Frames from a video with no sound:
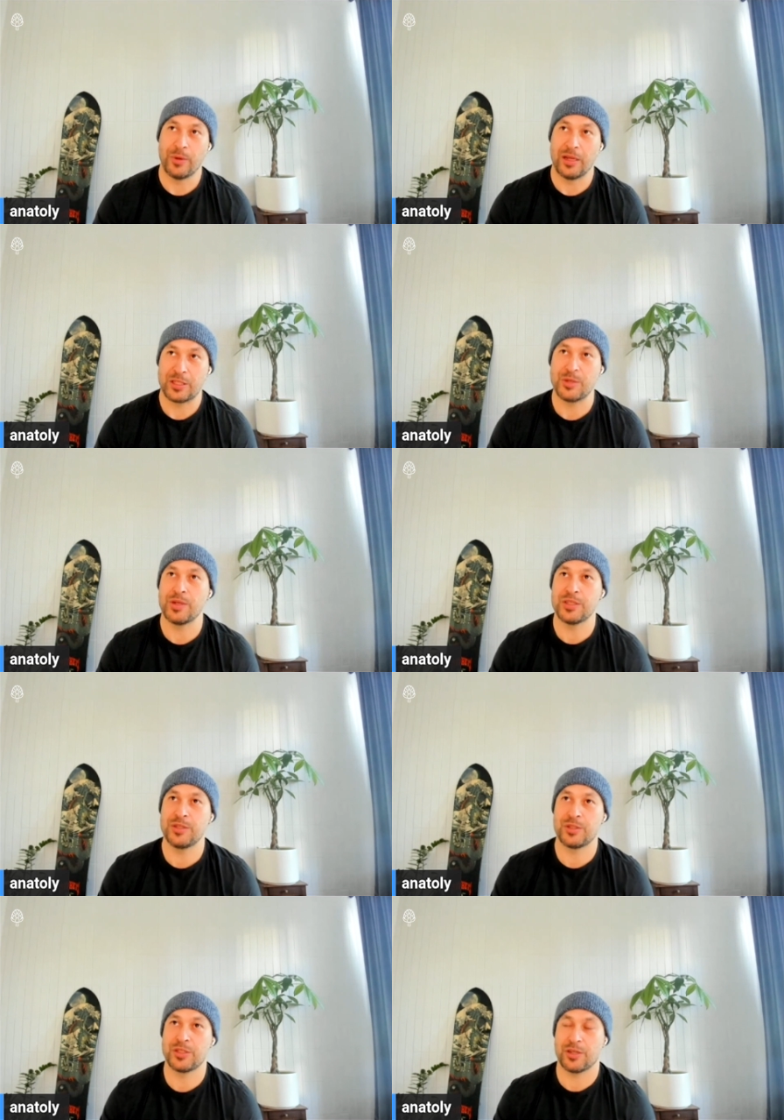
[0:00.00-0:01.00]
as soon as
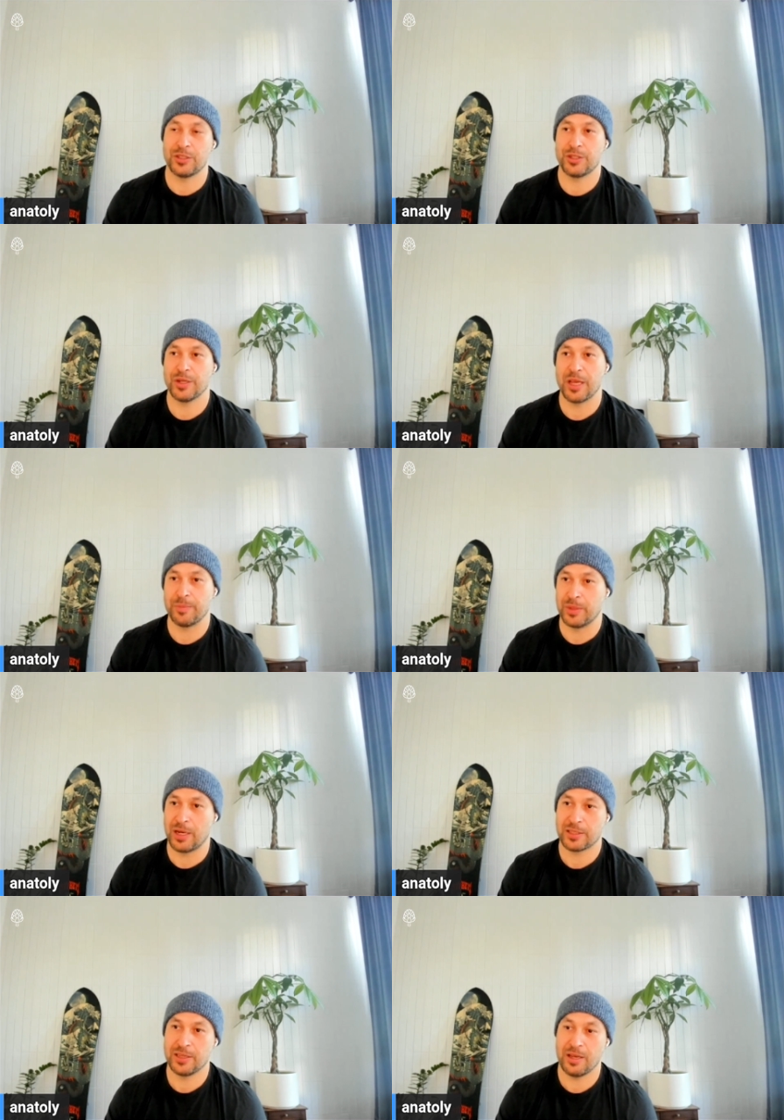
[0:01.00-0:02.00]
you start shrinking
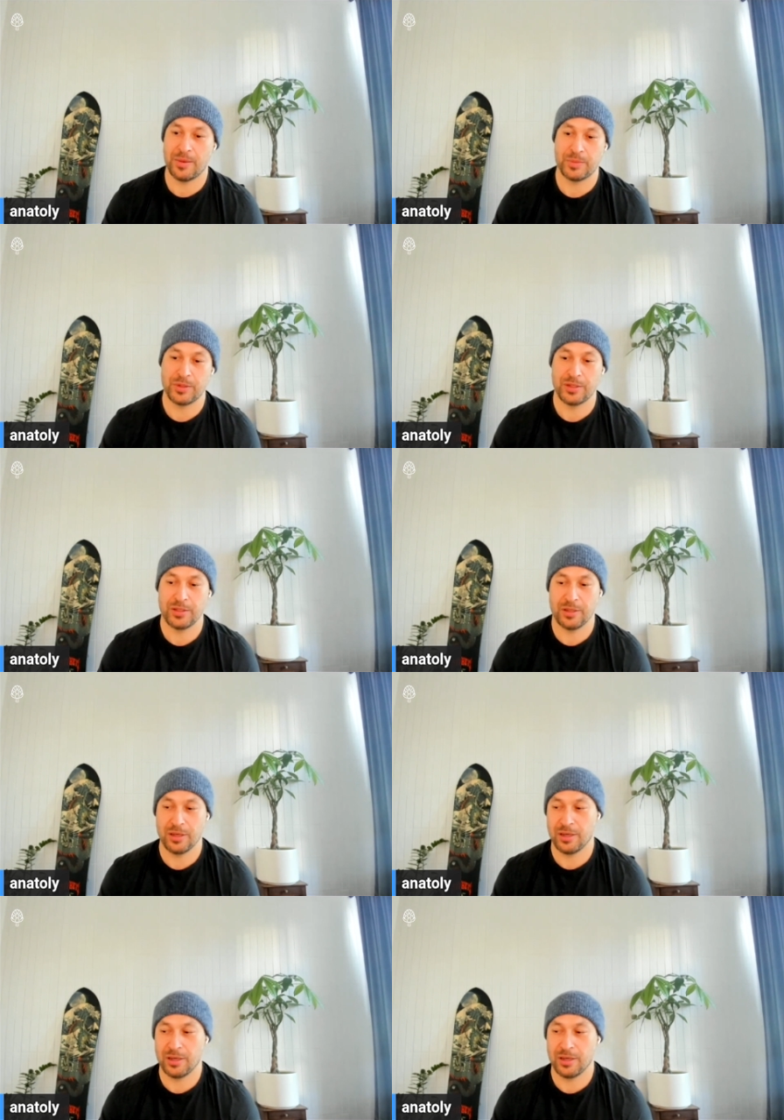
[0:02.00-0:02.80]
block times,